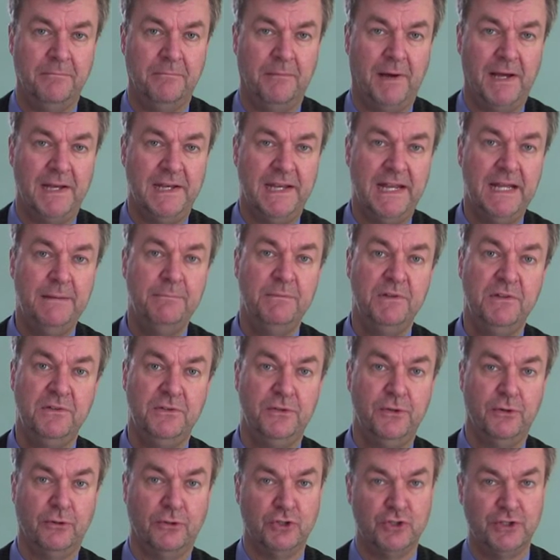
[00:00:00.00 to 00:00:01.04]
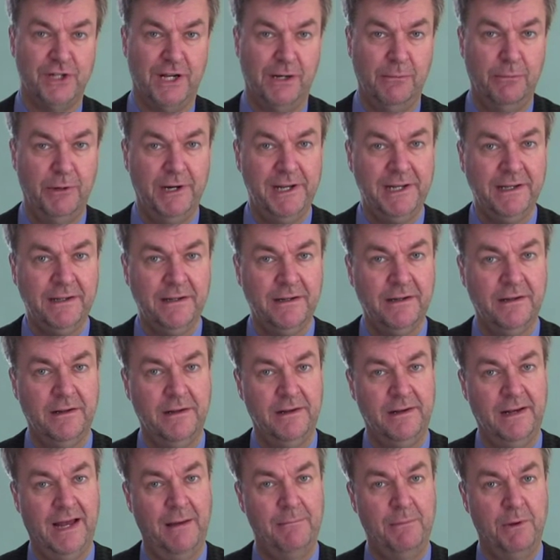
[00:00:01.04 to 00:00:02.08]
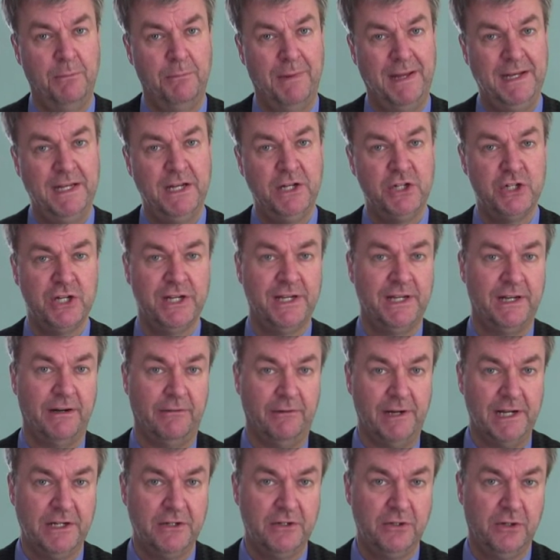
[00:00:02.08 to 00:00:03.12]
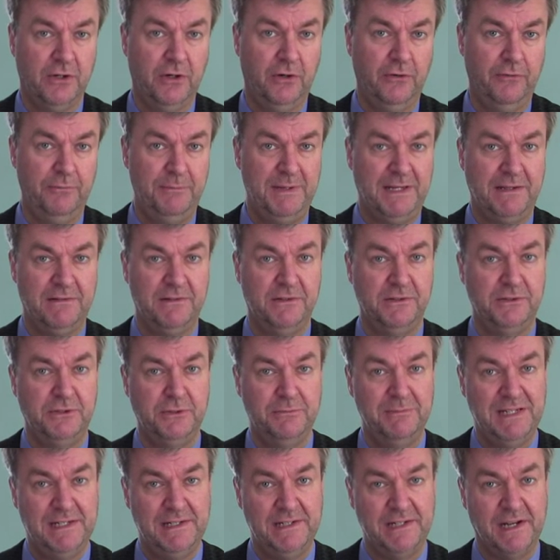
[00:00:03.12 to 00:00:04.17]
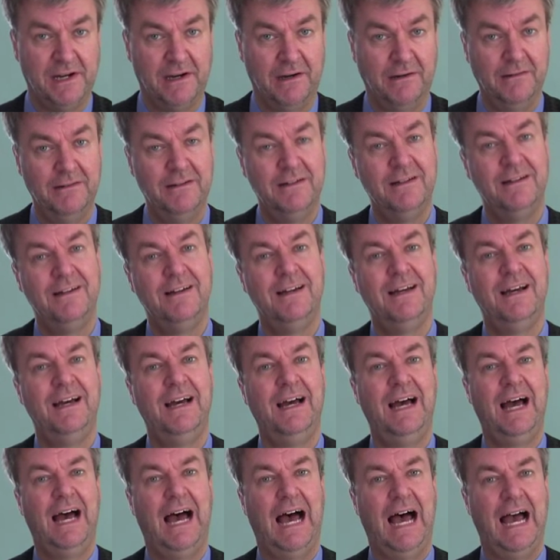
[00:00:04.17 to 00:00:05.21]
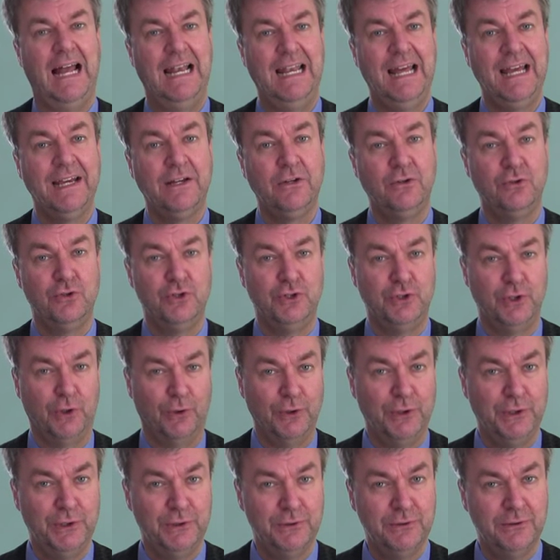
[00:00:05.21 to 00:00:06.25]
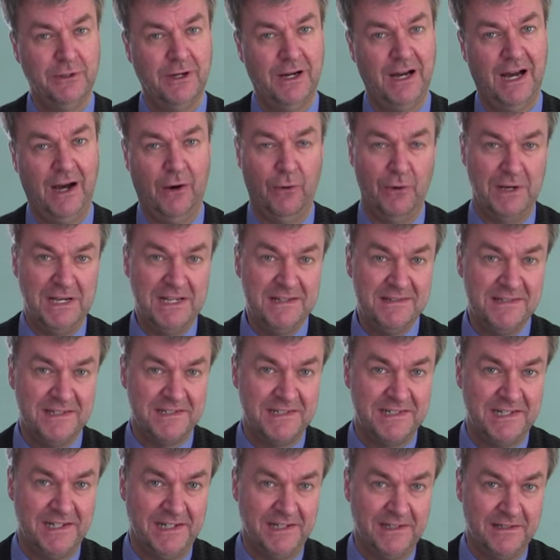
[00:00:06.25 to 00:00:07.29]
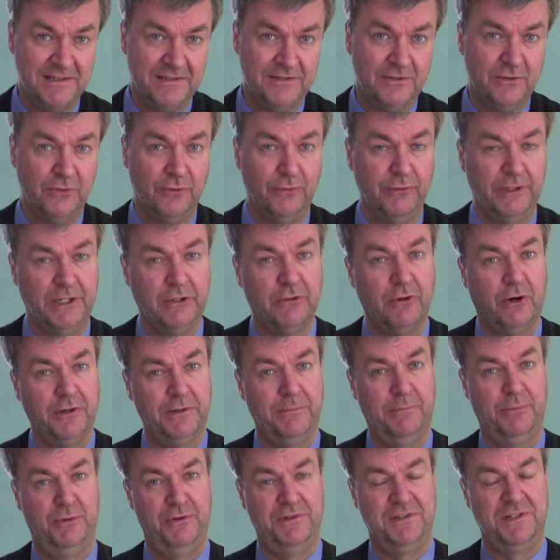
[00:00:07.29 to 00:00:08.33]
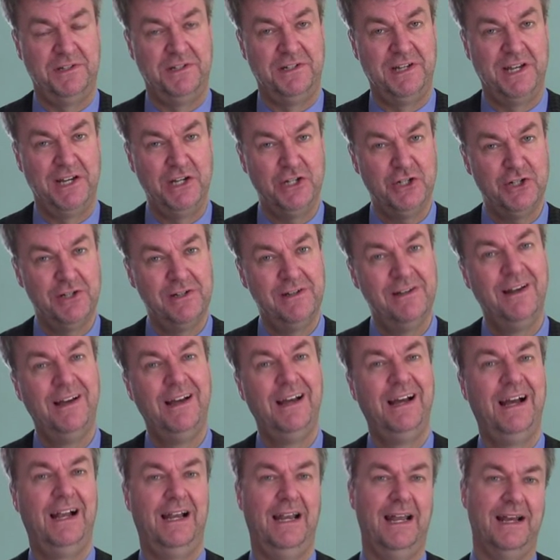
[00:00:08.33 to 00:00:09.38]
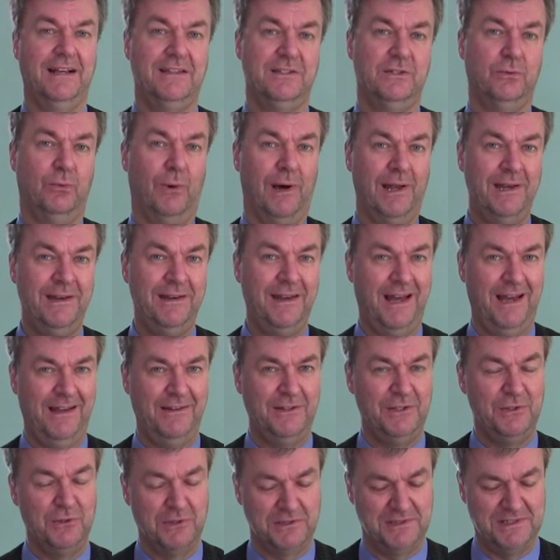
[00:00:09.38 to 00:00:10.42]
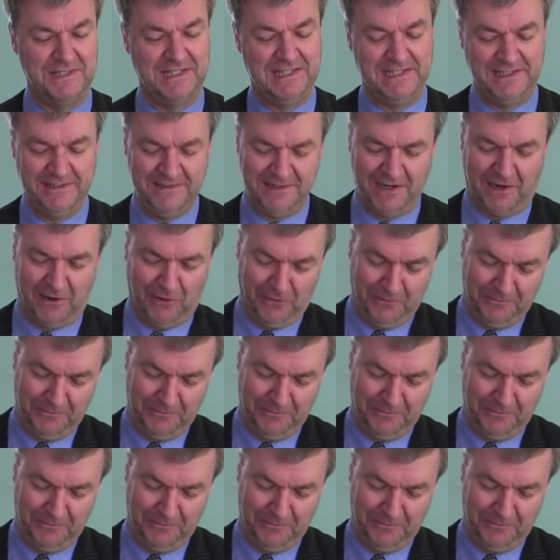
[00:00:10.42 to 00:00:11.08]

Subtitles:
name is Jürgen Stellbrink and I'm a Managing Director of Pixel2Media. I like to show you how easy it is to record a presentation like the one you are seeing now.